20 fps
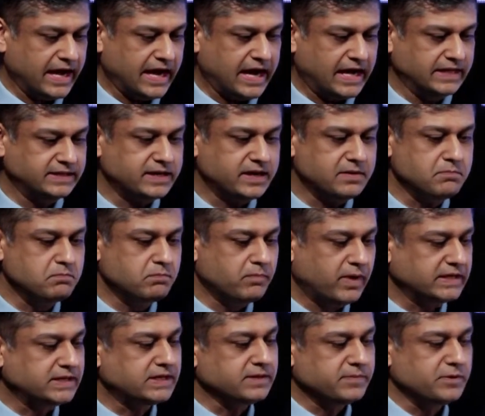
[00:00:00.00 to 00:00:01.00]
And there are
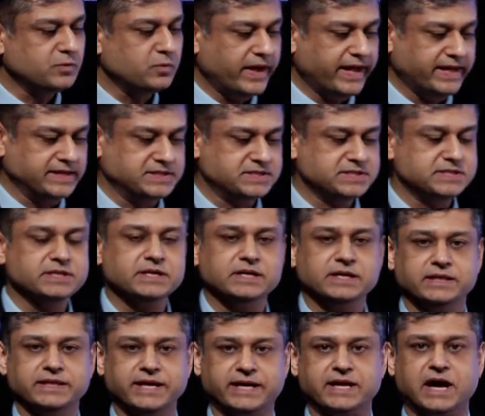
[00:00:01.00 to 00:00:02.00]
multiple ways
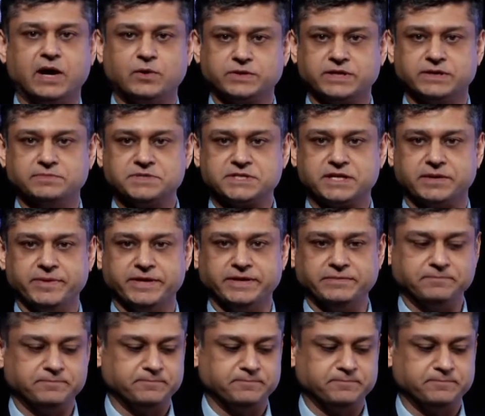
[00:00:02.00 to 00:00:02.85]
that outcomes come in.